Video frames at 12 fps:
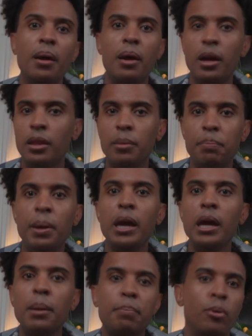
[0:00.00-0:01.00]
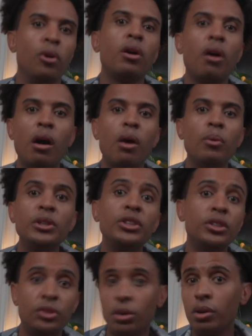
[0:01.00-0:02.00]
and paying per call, which
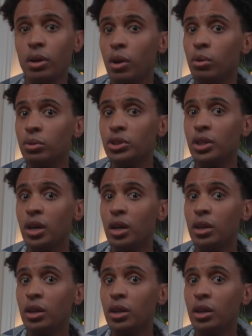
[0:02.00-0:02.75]
in turn goes